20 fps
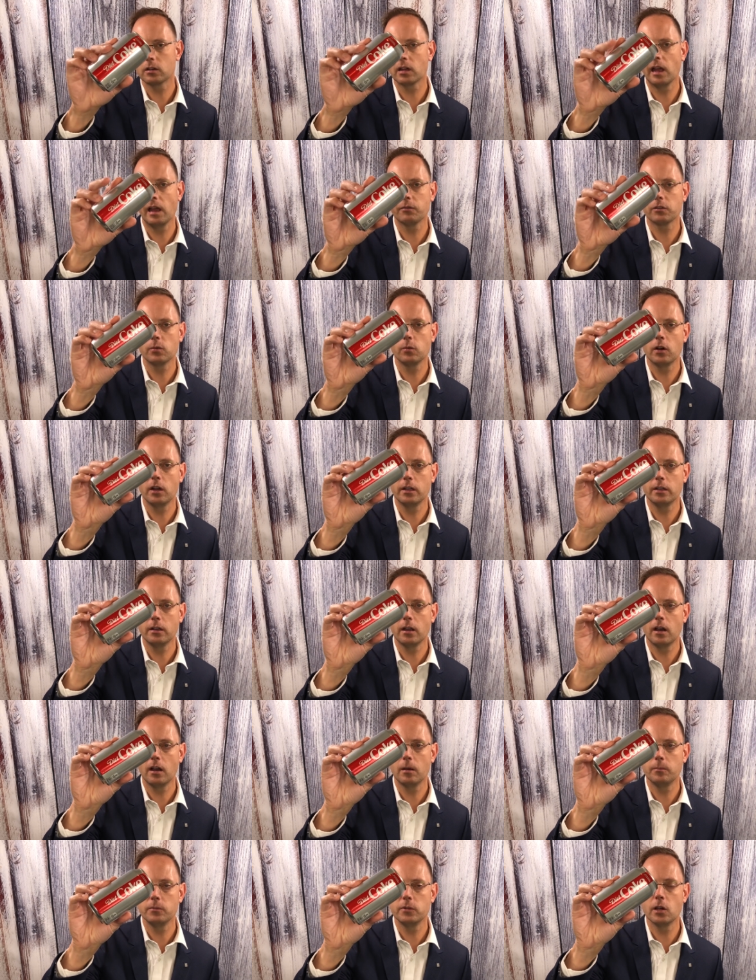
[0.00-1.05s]
Everyone
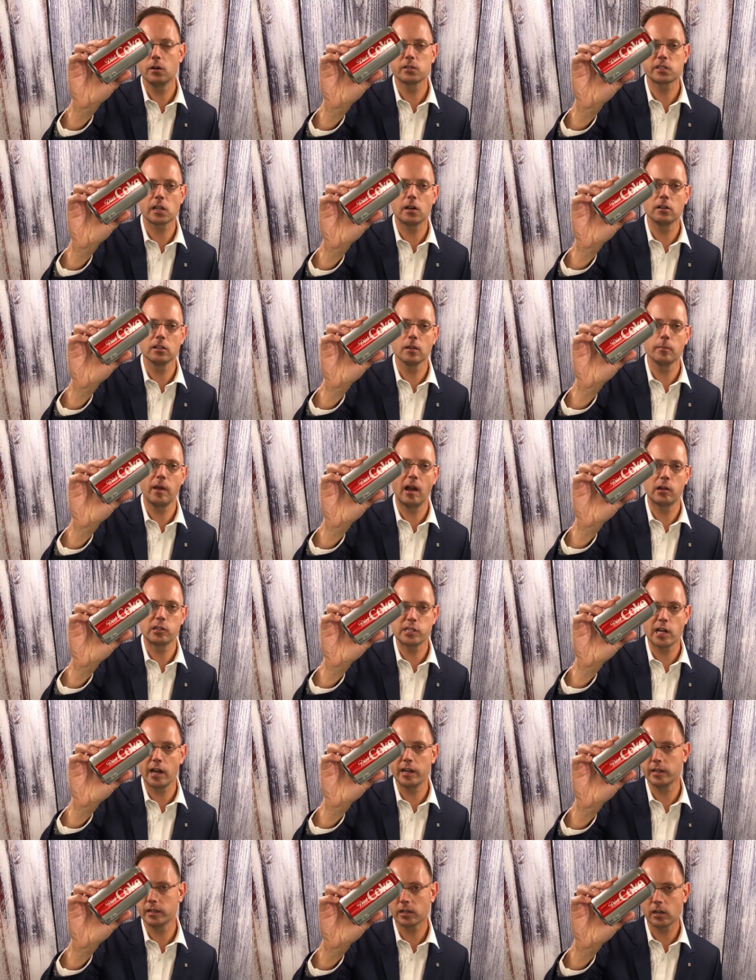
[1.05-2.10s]
knows all about
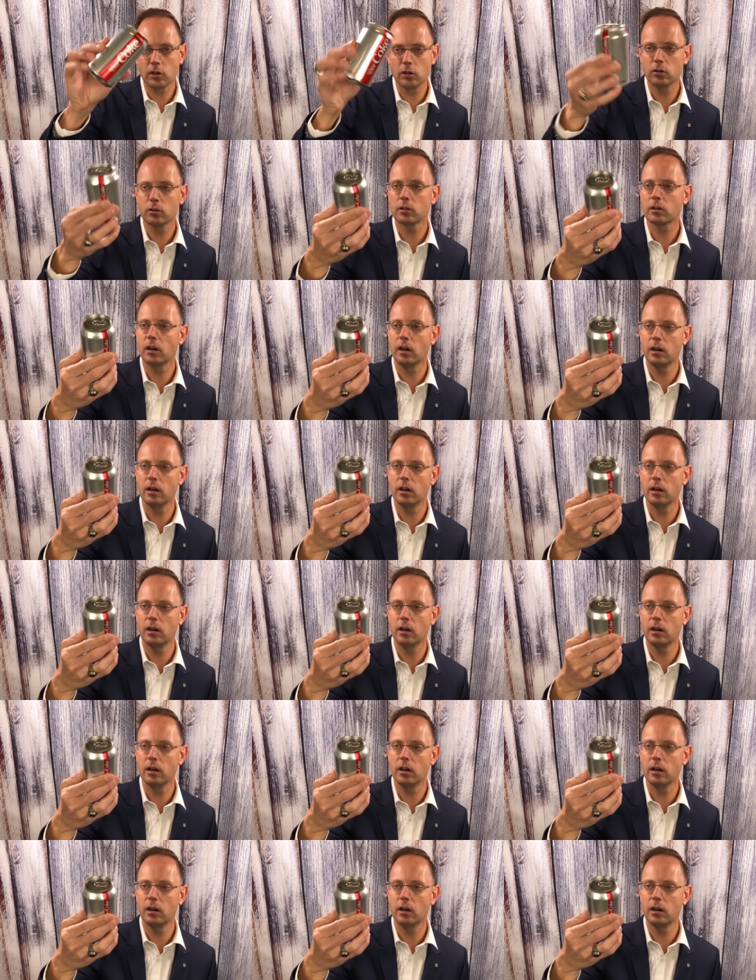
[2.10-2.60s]
Diet Coke,